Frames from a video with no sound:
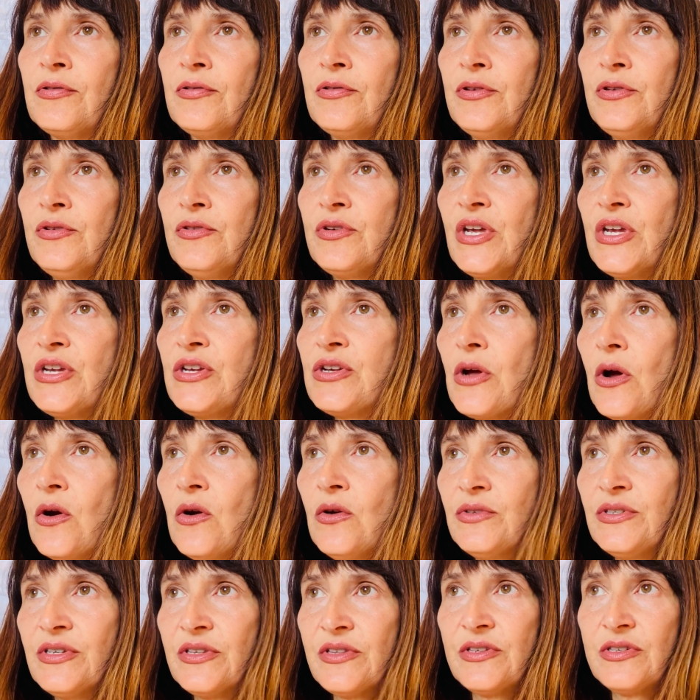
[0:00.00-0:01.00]
You can
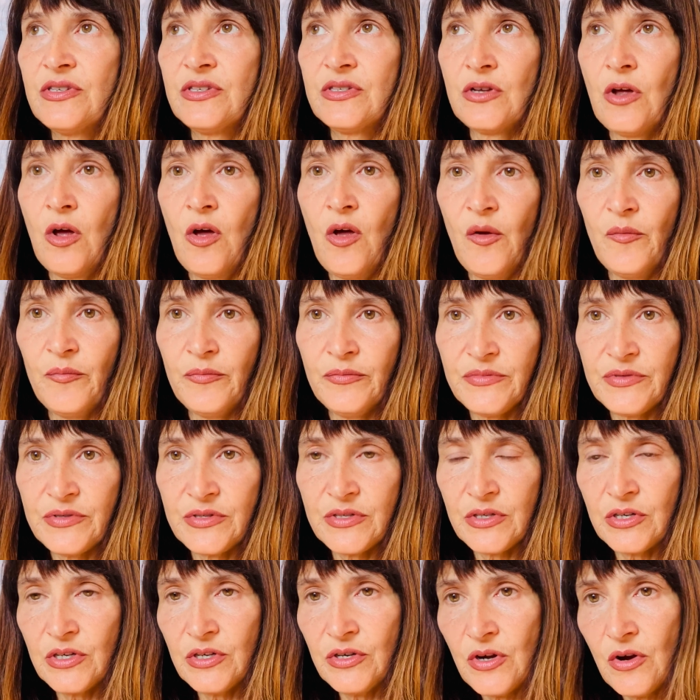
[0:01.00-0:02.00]
go to the
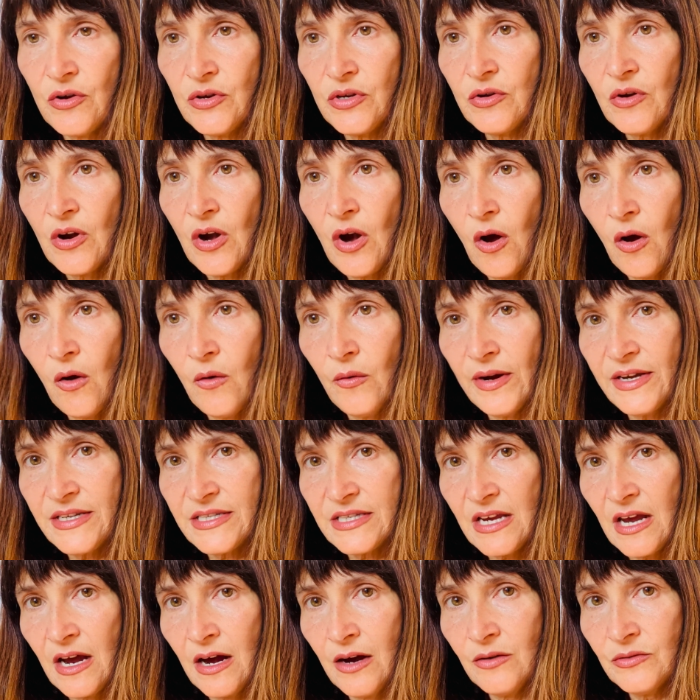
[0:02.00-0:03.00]
Psalms. You know, you can always
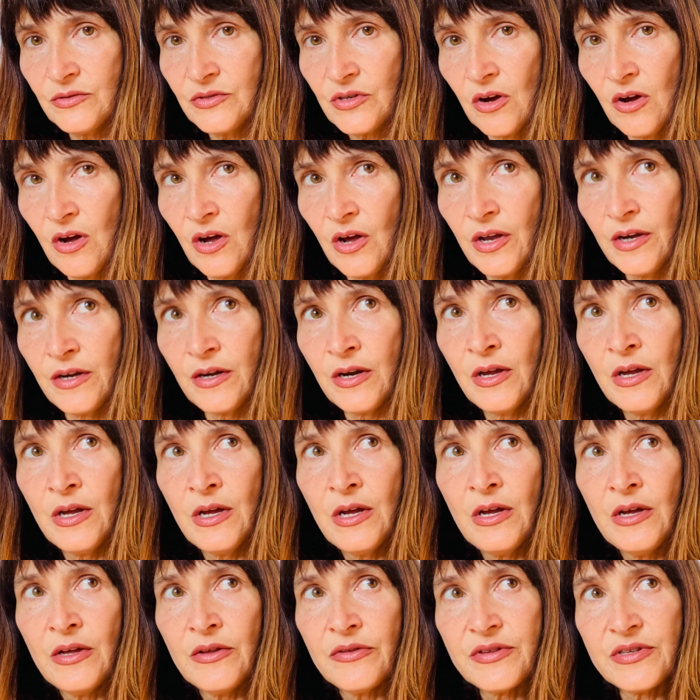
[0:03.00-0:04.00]
count on
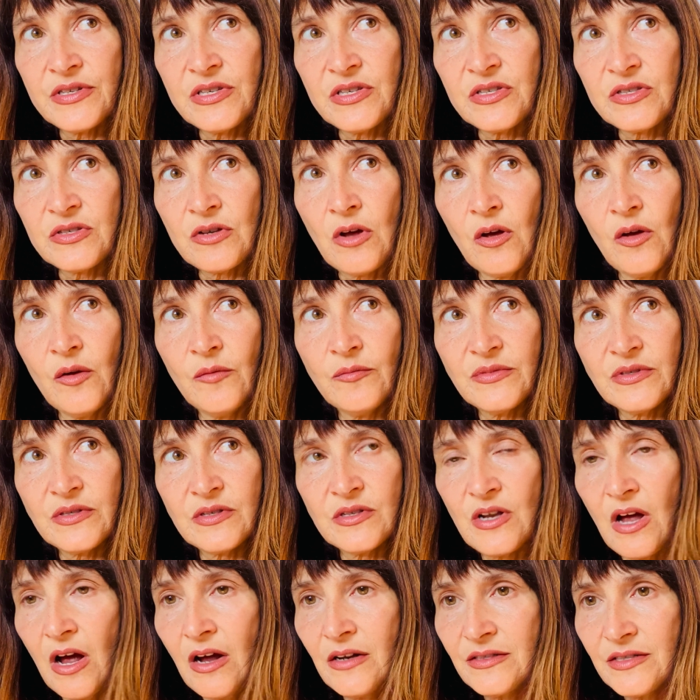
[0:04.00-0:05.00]
the Psalms
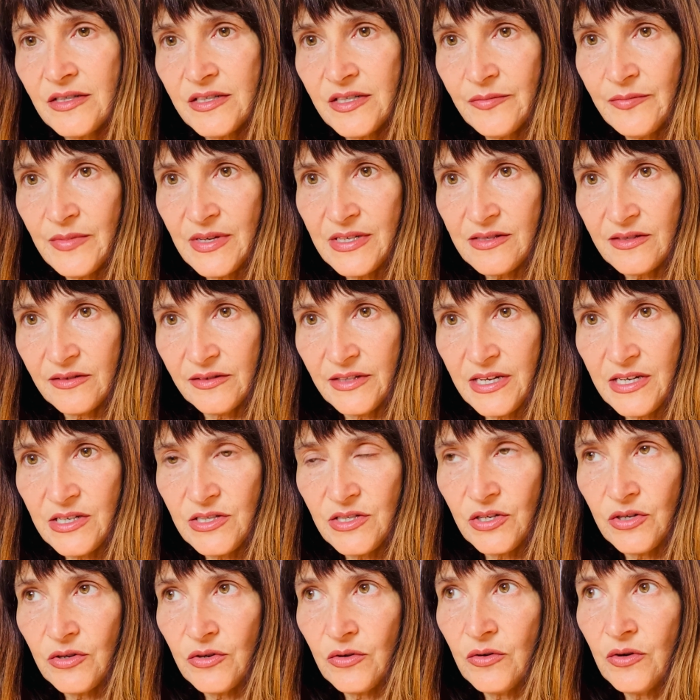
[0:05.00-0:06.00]
not to mislead
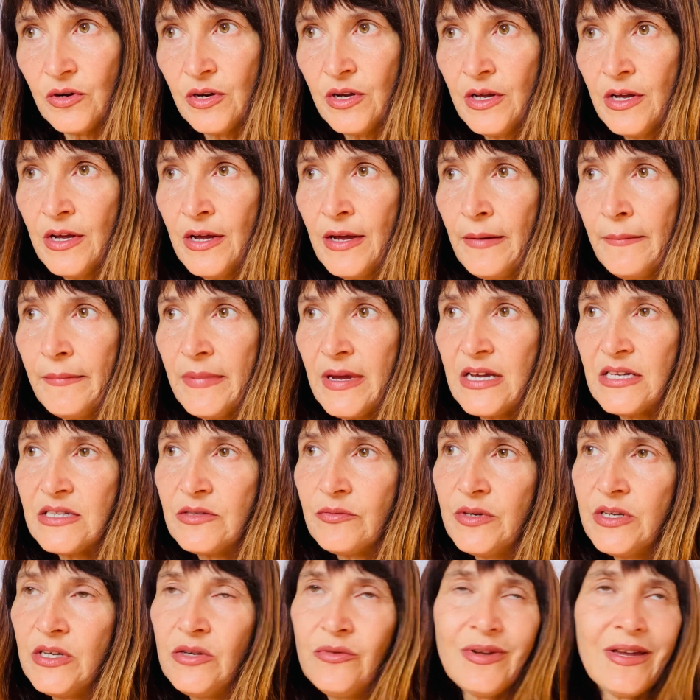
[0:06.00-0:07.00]
you. Because
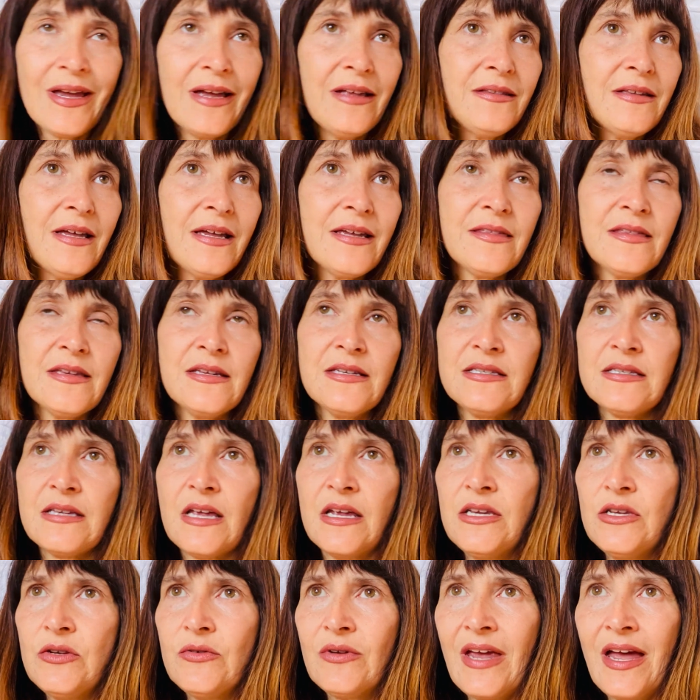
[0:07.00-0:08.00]
when you get like this
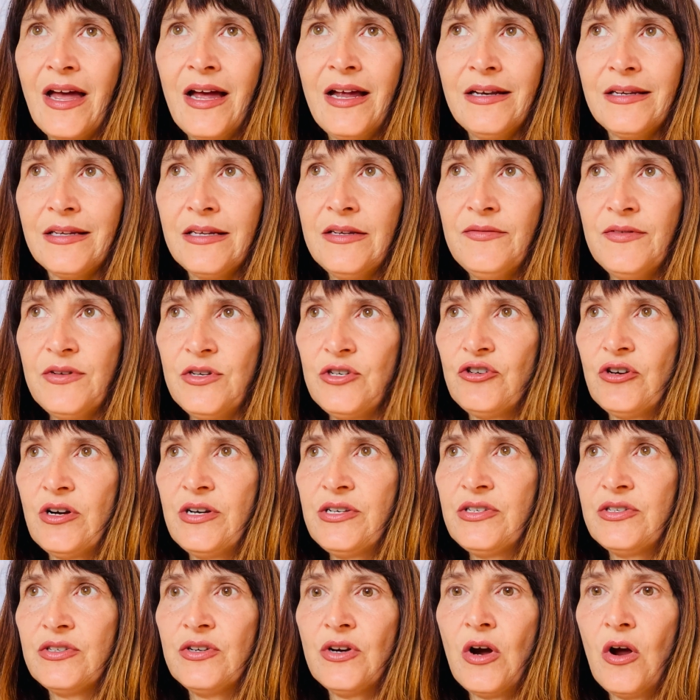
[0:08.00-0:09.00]
and you can't even
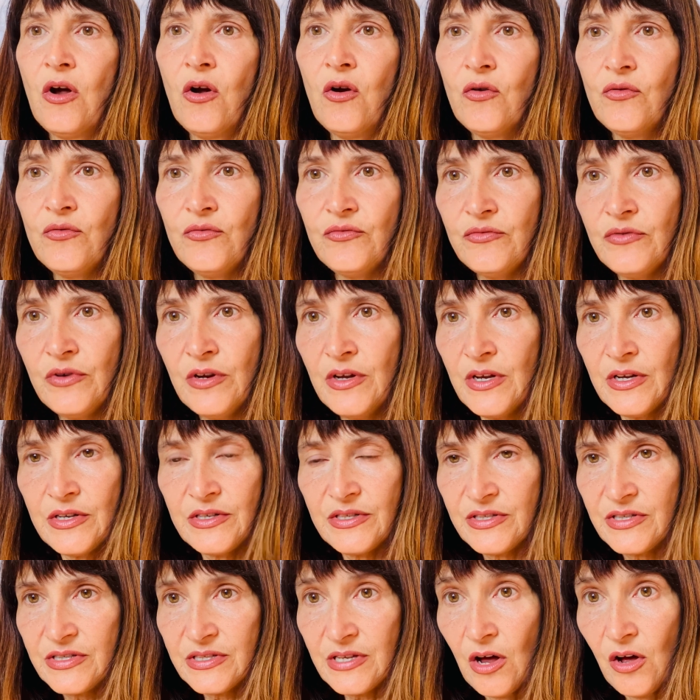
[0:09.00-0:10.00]
trust your own
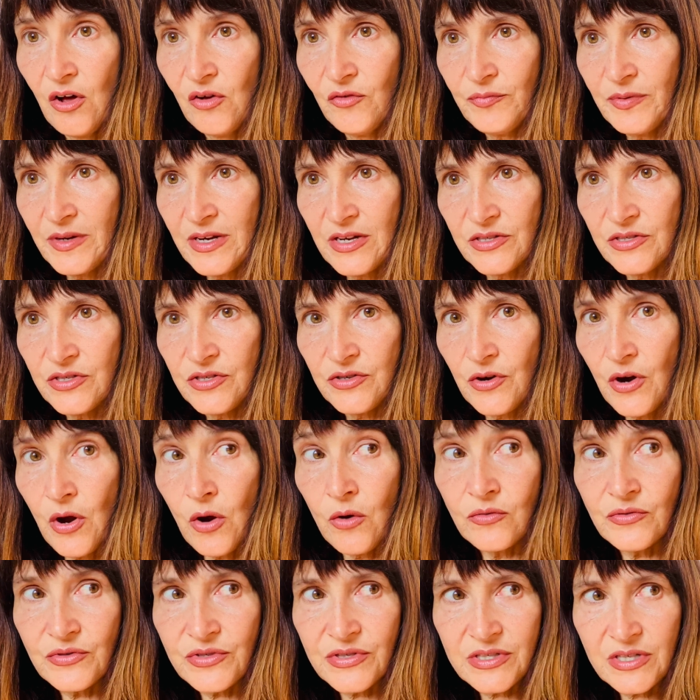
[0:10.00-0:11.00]
self because your
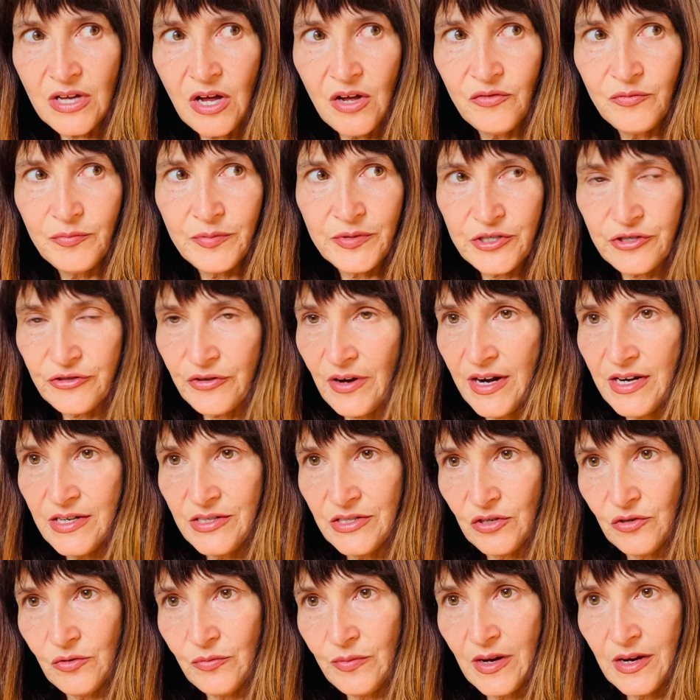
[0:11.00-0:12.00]
own self betrayed
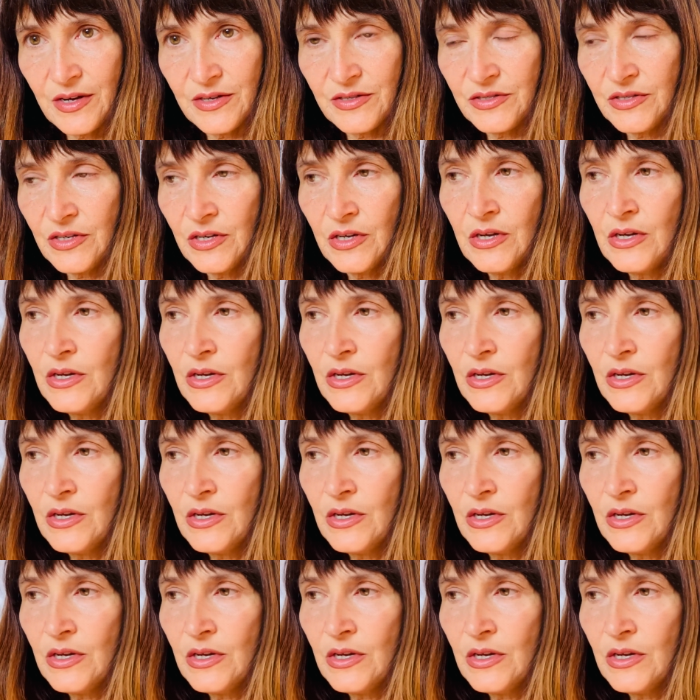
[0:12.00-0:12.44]
you, because